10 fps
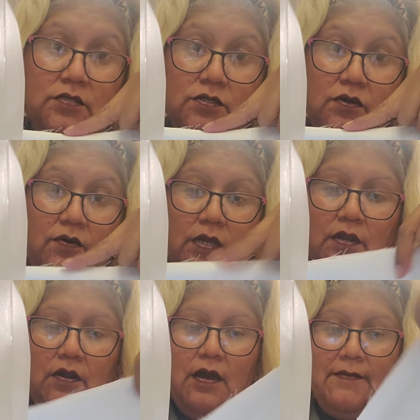So
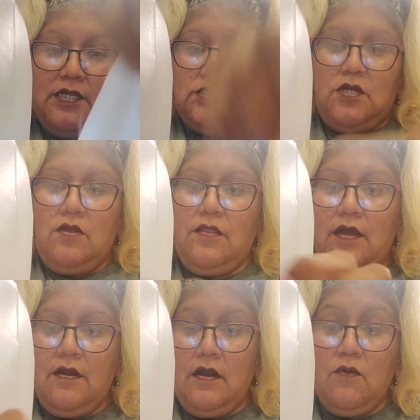here, I'm going to start there.